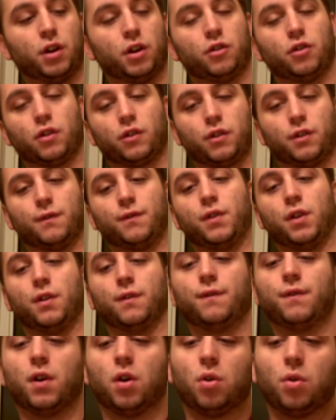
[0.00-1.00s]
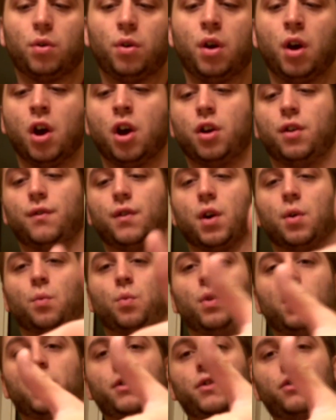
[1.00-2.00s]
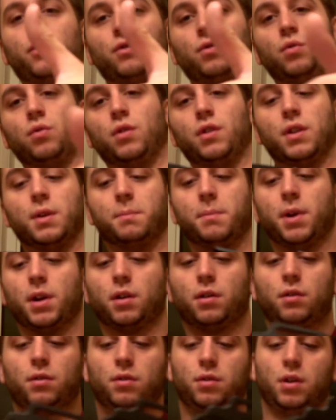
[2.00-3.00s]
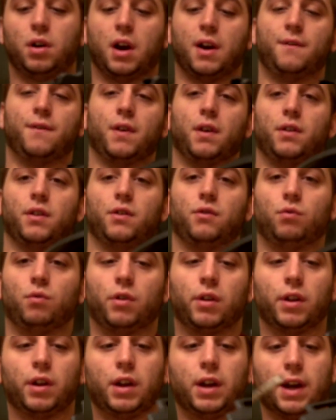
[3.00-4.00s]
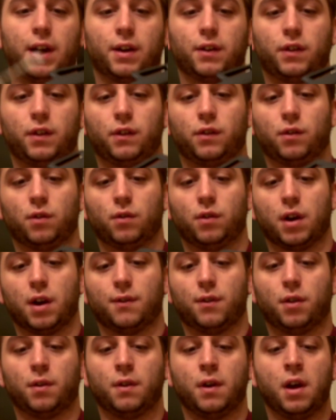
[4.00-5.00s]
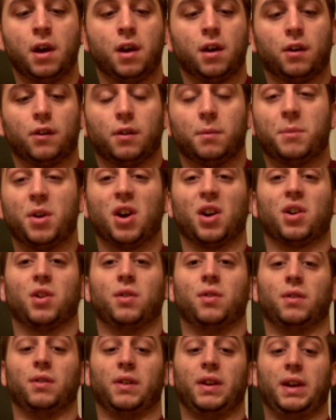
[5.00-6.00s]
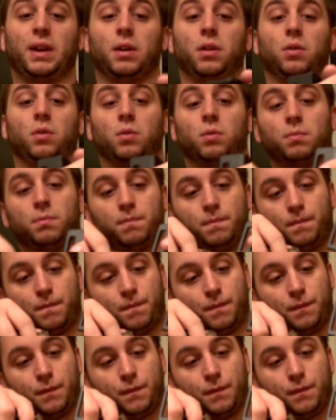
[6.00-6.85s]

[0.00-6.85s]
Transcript: can adjust it for your phone. You've got one screw in the middle. I found this really nasty screwdriver because I'm not currently at home